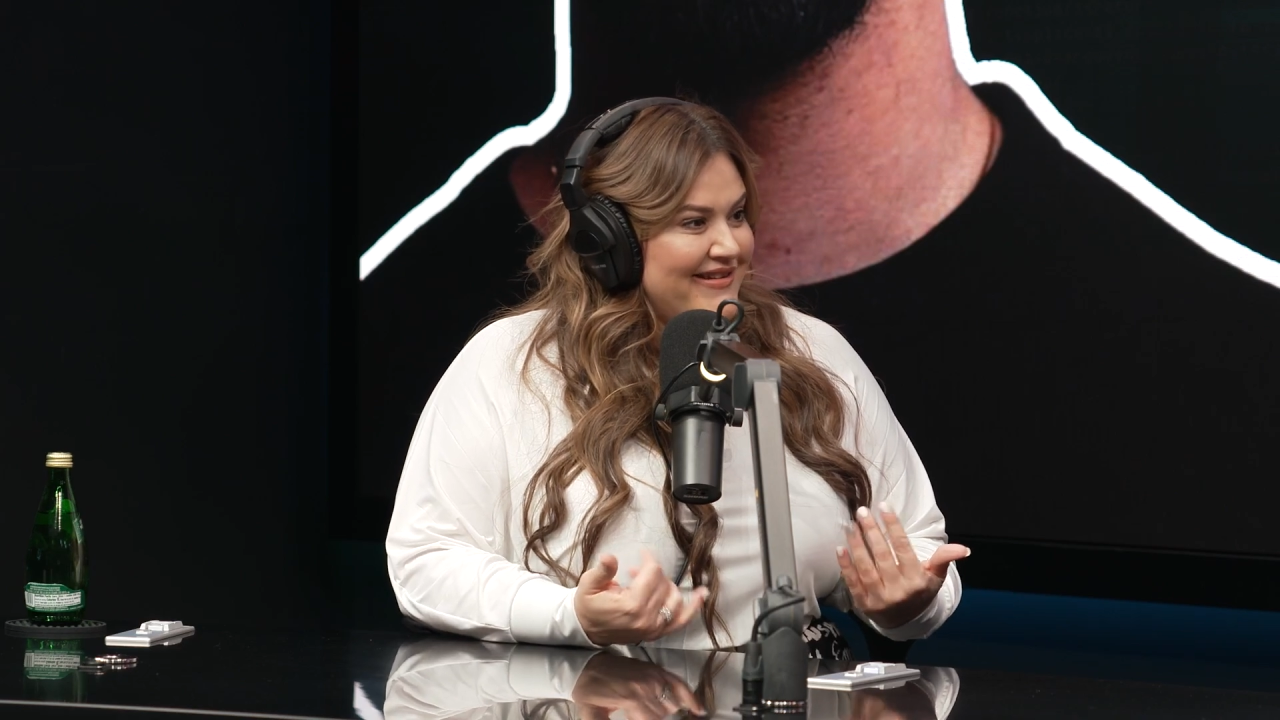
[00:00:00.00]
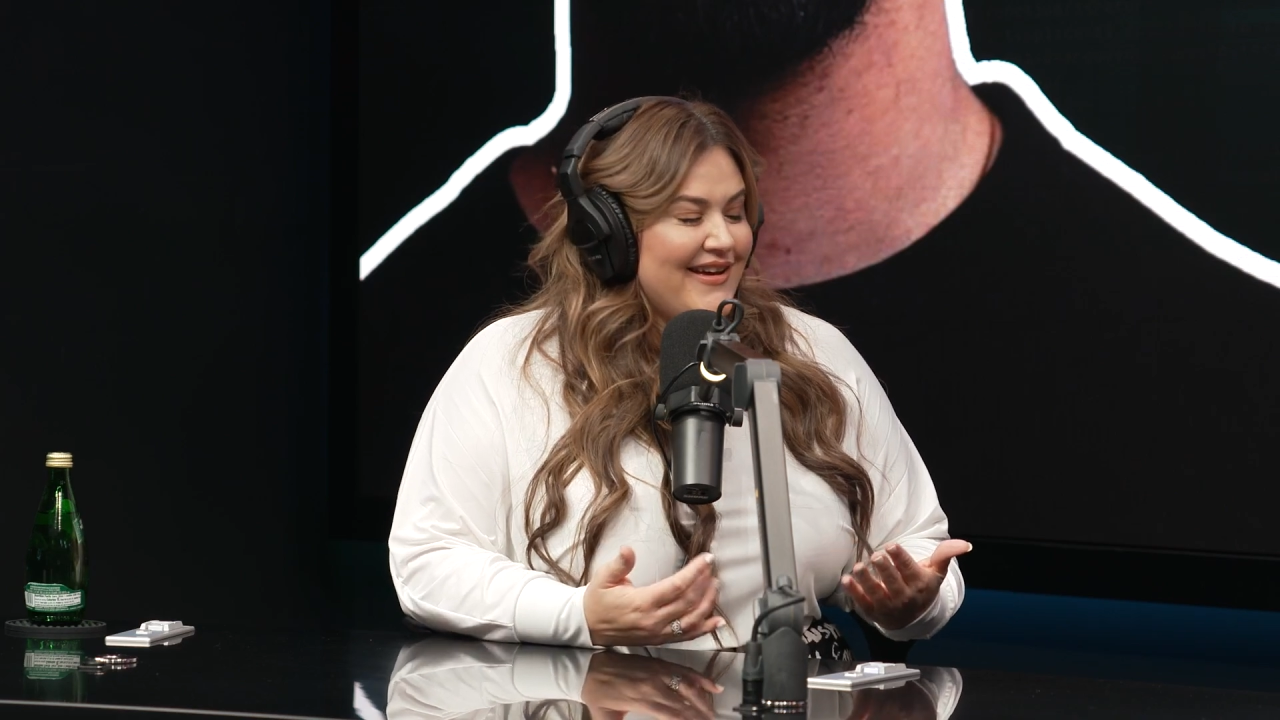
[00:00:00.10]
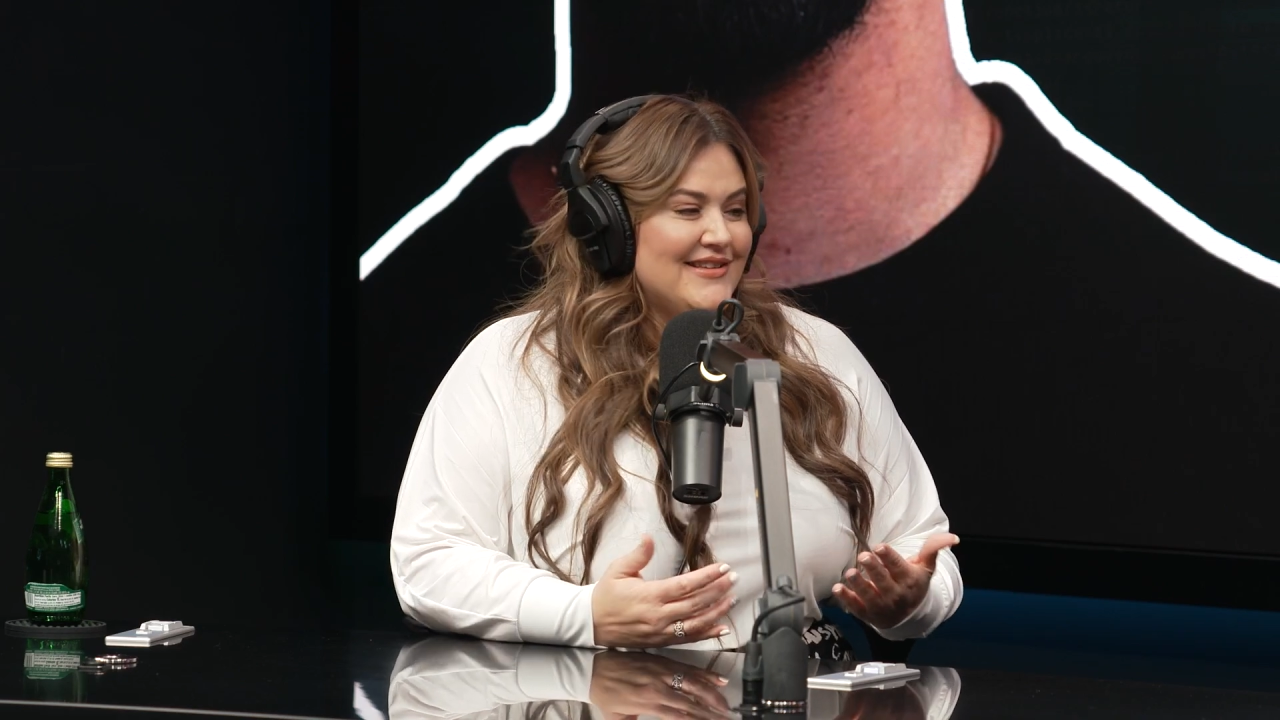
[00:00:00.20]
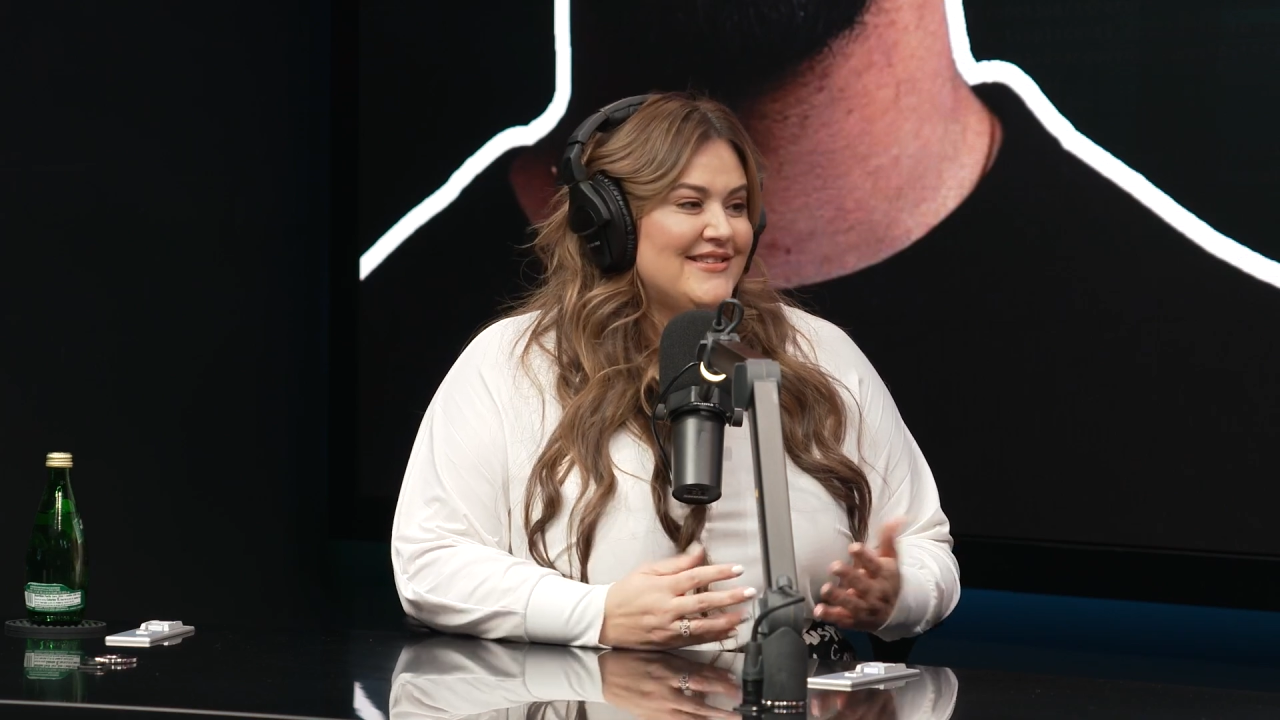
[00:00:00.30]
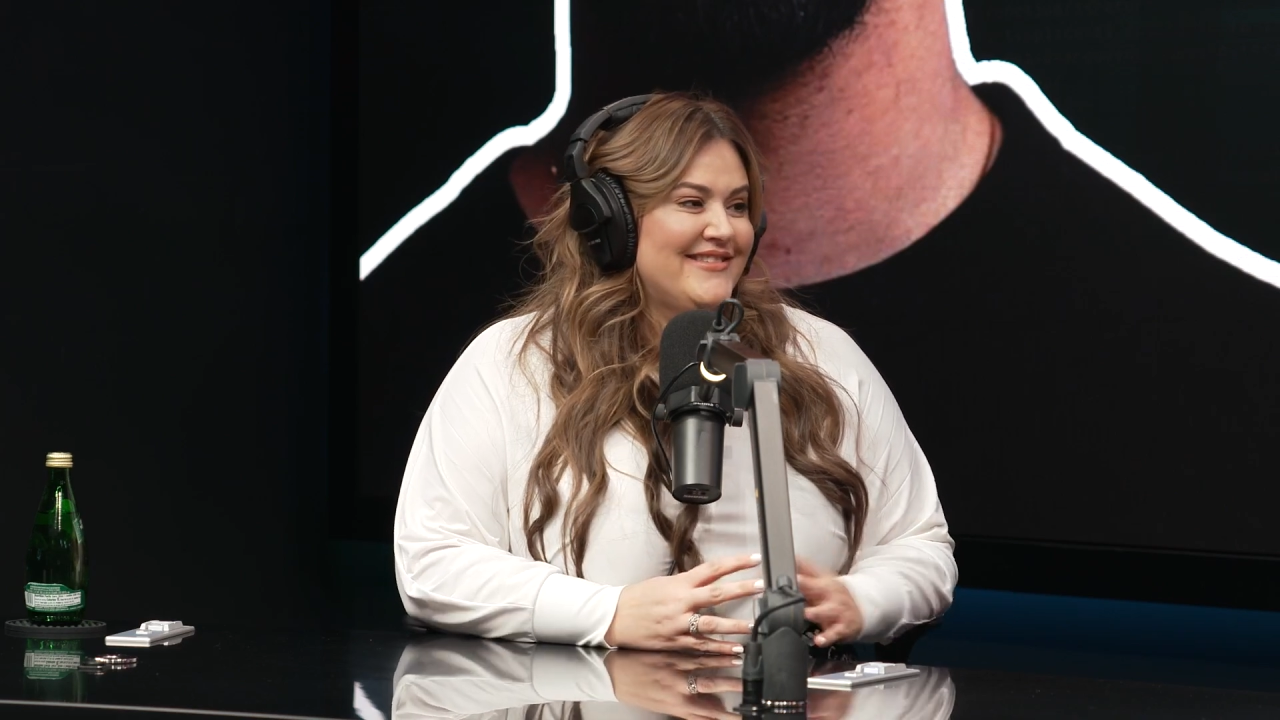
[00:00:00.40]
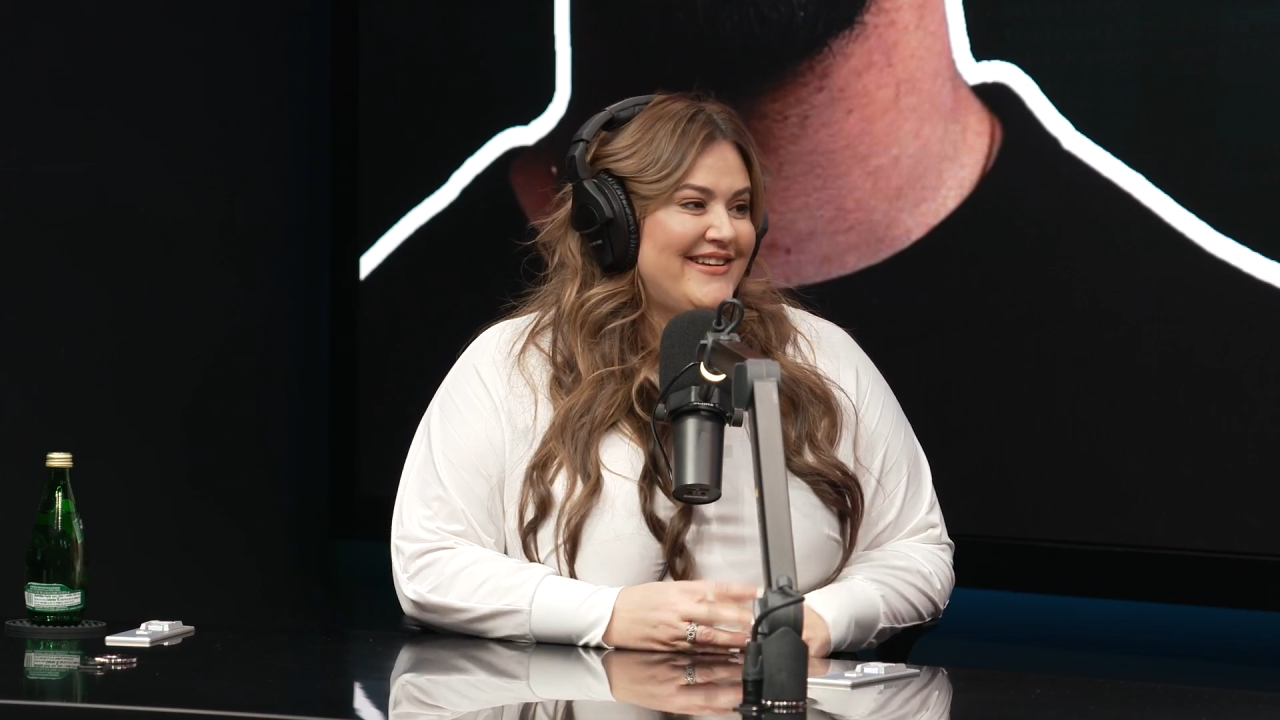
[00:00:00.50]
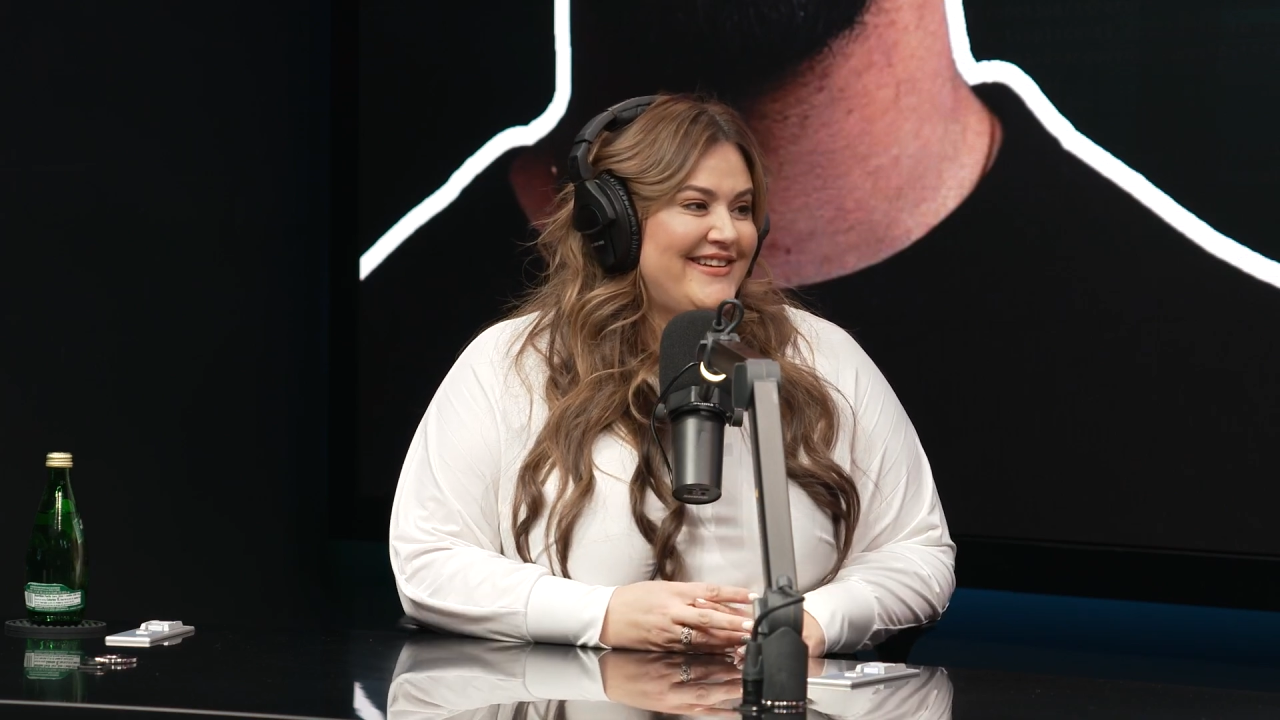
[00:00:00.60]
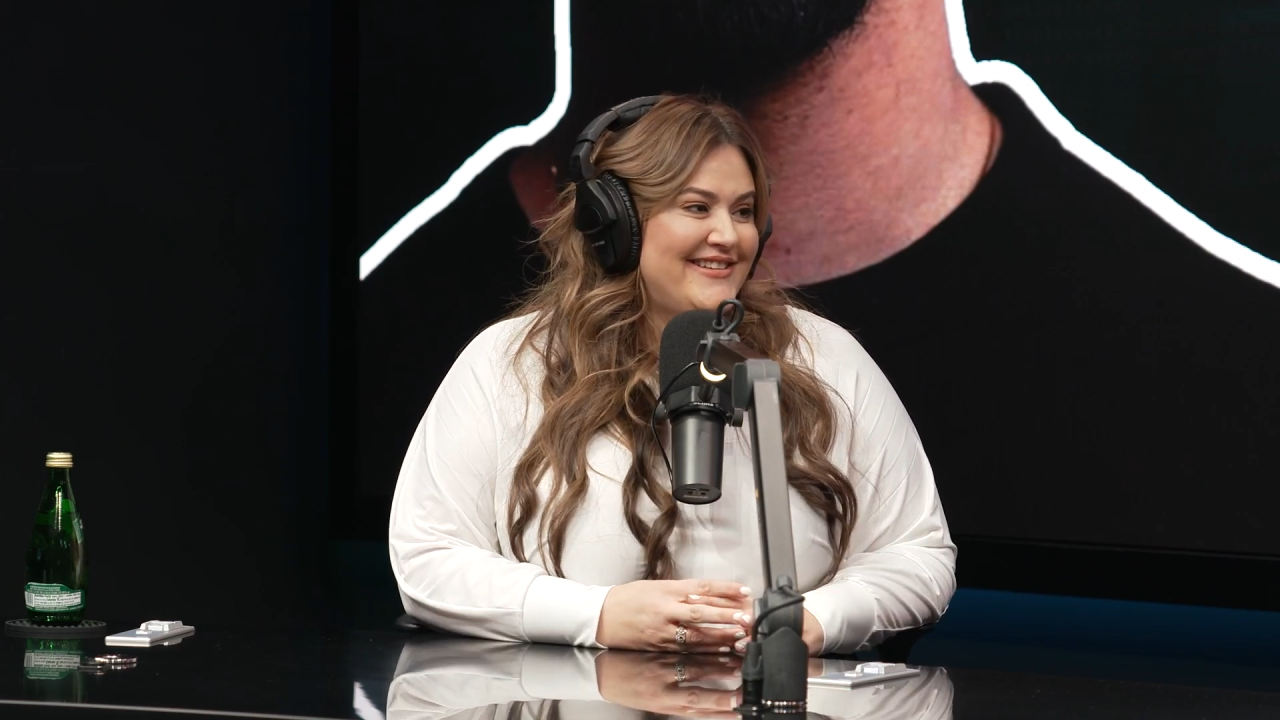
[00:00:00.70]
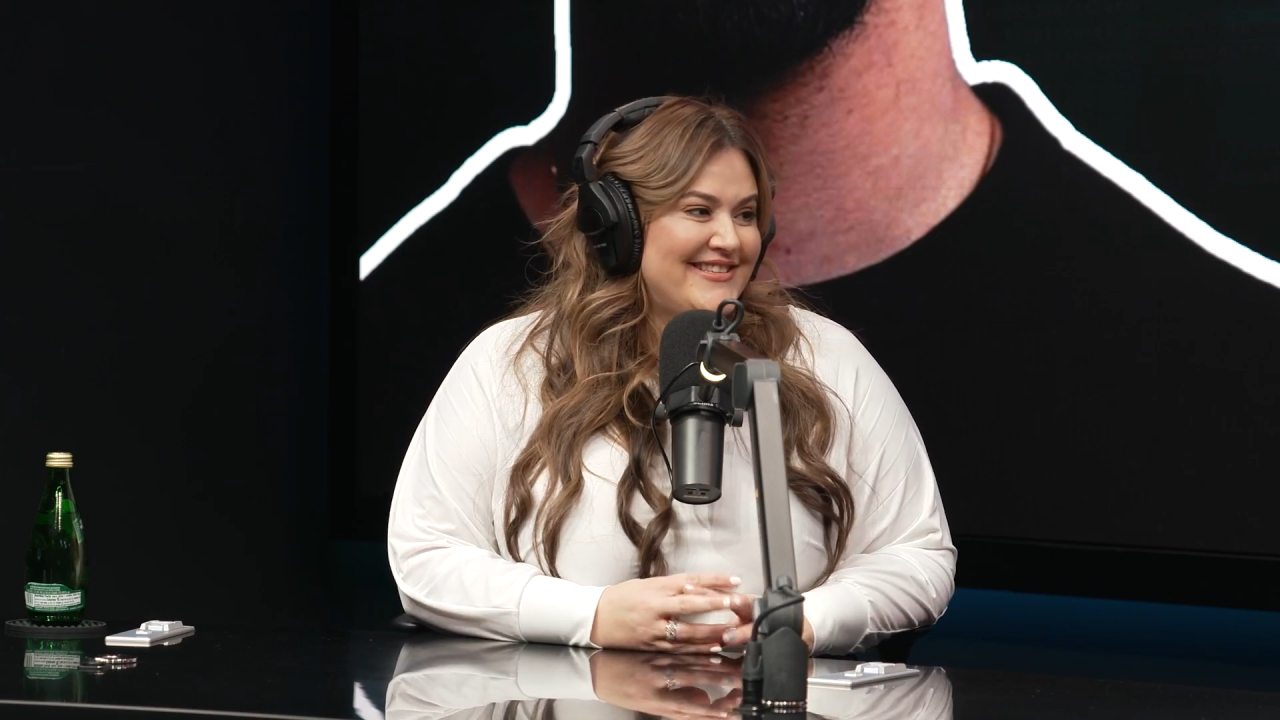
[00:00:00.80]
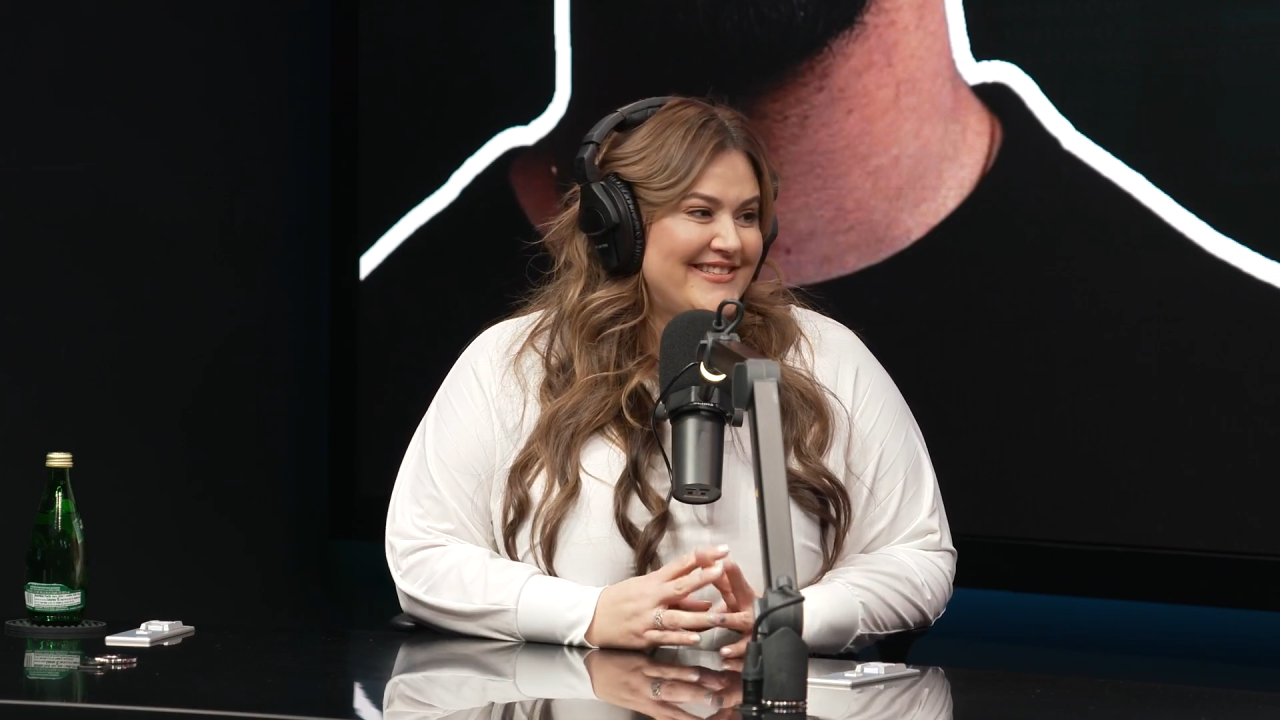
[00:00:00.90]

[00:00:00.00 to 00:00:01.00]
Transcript: Yes, it is.